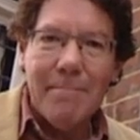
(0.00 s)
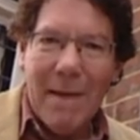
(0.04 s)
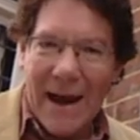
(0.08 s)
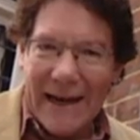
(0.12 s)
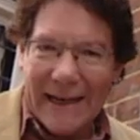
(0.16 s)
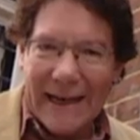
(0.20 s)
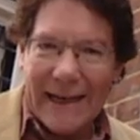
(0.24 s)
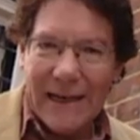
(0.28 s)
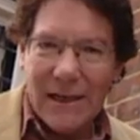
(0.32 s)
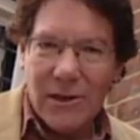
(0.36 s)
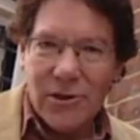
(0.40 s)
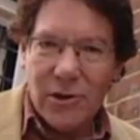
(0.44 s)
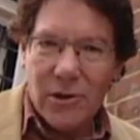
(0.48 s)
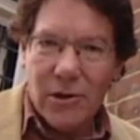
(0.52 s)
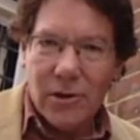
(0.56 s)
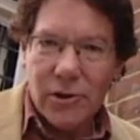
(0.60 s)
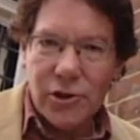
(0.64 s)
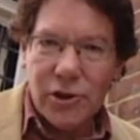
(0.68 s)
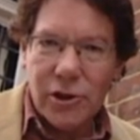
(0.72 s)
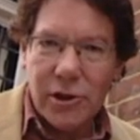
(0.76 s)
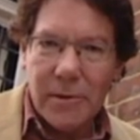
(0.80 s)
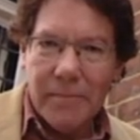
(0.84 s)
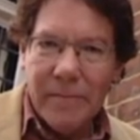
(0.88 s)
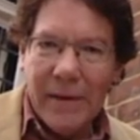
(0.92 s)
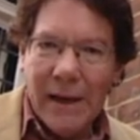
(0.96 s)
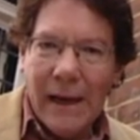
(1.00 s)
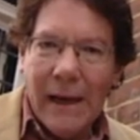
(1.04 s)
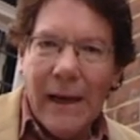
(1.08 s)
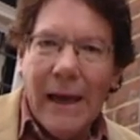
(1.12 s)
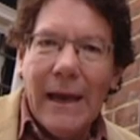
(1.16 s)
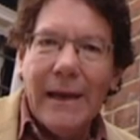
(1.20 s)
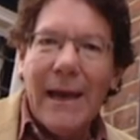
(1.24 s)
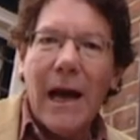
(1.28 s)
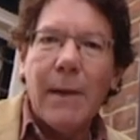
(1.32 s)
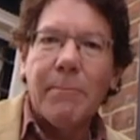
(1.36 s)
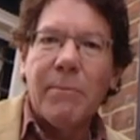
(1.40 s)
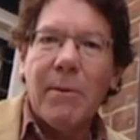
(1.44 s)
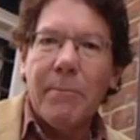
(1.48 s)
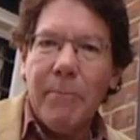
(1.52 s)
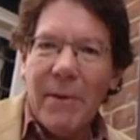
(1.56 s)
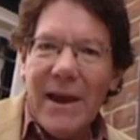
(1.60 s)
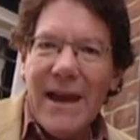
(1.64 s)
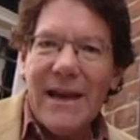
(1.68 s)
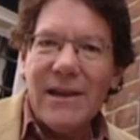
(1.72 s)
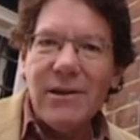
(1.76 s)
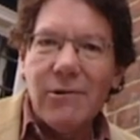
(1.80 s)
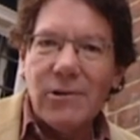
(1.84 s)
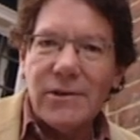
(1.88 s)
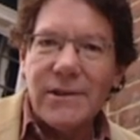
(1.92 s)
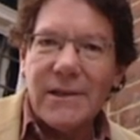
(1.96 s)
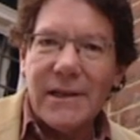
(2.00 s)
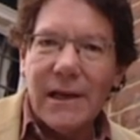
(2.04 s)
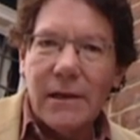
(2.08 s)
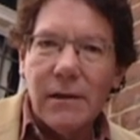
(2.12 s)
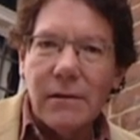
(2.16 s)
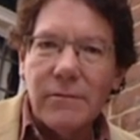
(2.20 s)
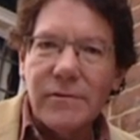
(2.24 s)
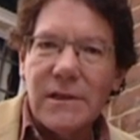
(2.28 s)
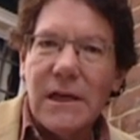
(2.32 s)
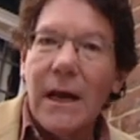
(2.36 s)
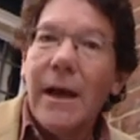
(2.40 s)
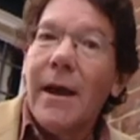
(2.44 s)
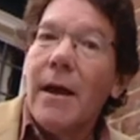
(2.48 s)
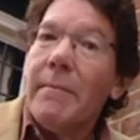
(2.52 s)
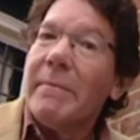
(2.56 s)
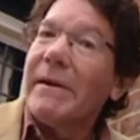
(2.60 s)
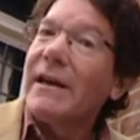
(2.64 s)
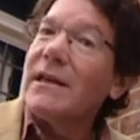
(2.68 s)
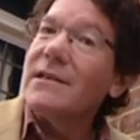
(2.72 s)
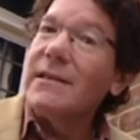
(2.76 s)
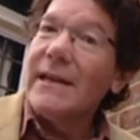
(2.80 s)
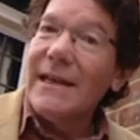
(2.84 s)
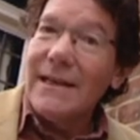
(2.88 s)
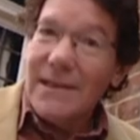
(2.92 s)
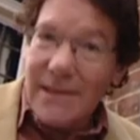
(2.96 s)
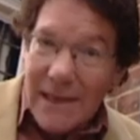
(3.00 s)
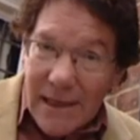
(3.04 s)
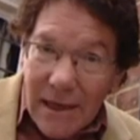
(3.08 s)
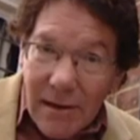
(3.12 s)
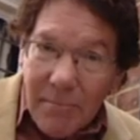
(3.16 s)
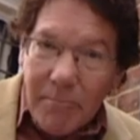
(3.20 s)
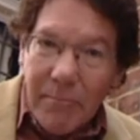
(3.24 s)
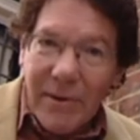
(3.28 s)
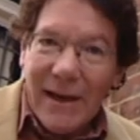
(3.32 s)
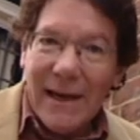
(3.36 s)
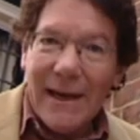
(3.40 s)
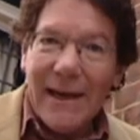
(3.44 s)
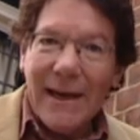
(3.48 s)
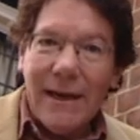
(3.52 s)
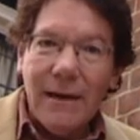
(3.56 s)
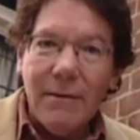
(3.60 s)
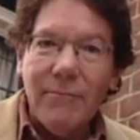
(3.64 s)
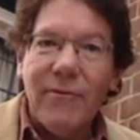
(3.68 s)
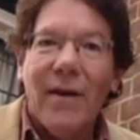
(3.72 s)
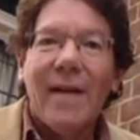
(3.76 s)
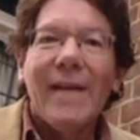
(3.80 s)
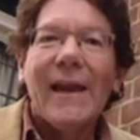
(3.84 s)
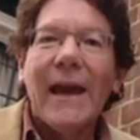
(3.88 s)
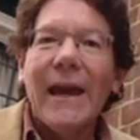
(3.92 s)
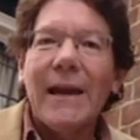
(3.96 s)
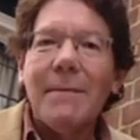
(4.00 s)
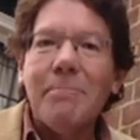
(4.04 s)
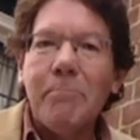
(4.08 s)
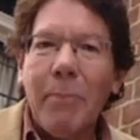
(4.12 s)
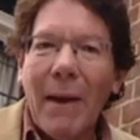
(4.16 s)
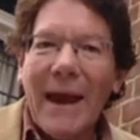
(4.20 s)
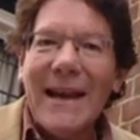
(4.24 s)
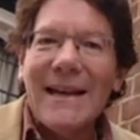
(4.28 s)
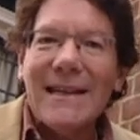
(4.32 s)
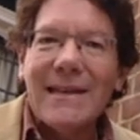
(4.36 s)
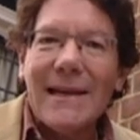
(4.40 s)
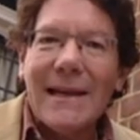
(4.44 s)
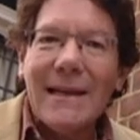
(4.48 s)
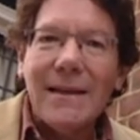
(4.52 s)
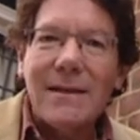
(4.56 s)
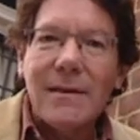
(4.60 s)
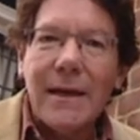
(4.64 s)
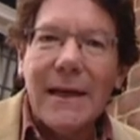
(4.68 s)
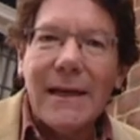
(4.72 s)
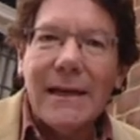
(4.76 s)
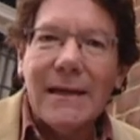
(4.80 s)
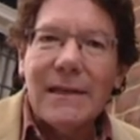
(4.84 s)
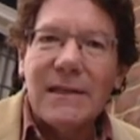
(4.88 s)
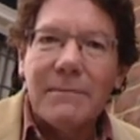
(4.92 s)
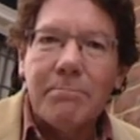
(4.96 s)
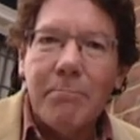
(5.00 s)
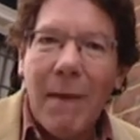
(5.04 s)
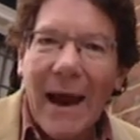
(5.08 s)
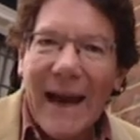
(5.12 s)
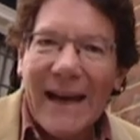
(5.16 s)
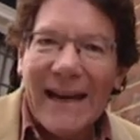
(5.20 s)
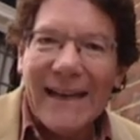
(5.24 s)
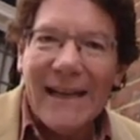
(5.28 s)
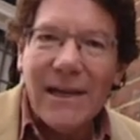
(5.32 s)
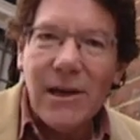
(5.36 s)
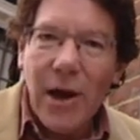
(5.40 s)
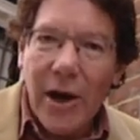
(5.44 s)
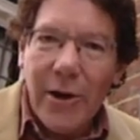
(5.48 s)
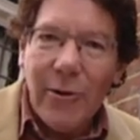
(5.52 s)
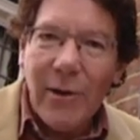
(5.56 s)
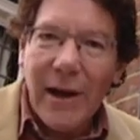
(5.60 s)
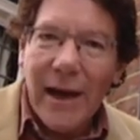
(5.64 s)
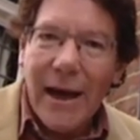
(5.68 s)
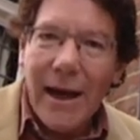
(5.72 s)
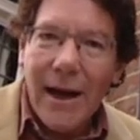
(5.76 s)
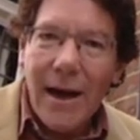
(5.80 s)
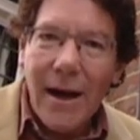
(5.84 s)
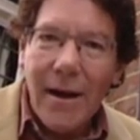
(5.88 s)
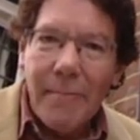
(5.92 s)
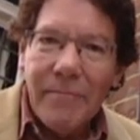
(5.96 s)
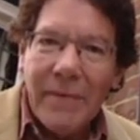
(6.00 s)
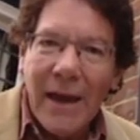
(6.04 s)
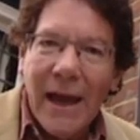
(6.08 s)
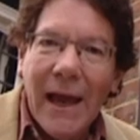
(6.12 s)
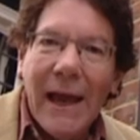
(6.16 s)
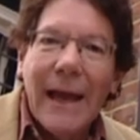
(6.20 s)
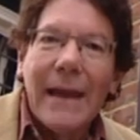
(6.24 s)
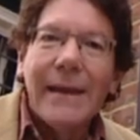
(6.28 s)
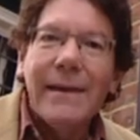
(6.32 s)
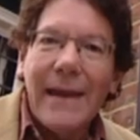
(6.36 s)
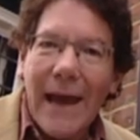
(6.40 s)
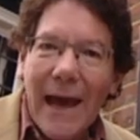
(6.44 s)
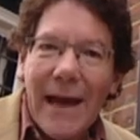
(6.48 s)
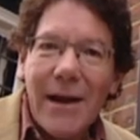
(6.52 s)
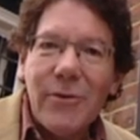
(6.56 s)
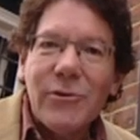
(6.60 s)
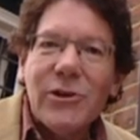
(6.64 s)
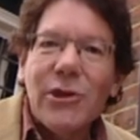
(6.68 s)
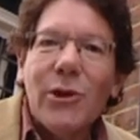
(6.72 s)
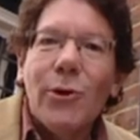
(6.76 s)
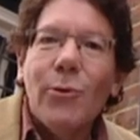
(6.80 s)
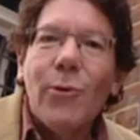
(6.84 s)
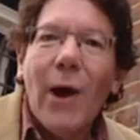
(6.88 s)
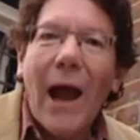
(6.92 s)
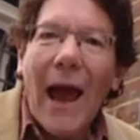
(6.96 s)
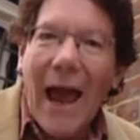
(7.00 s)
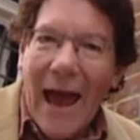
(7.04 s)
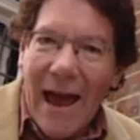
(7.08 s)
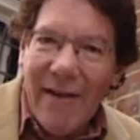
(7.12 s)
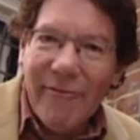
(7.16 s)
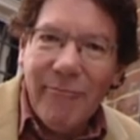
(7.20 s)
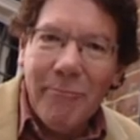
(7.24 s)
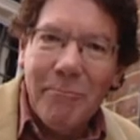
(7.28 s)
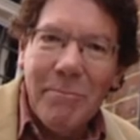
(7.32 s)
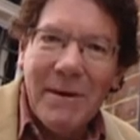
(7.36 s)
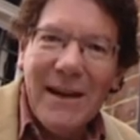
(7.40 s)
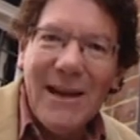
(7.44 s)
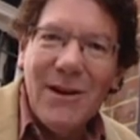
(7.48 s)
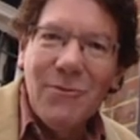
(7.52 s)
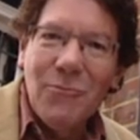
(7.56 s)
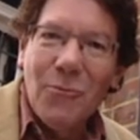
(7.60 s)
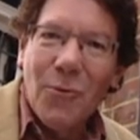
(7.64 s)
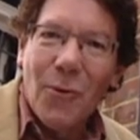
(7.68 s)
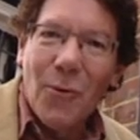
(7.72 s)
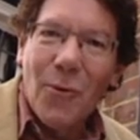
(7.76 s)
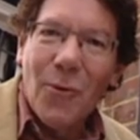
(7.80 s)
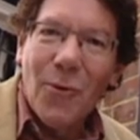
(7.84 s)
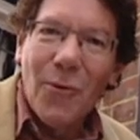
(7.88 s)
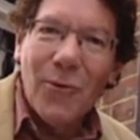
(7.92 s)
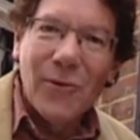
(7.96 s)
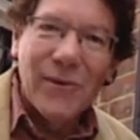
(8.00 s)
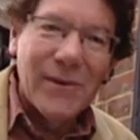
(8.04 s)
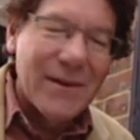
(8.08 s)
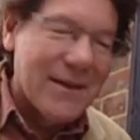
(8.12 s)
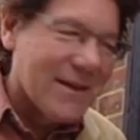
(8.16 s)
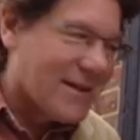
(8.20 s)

Mackintosh. Now prepare yourselves because he didn't believe in painting things magnolia. Now you have been warned.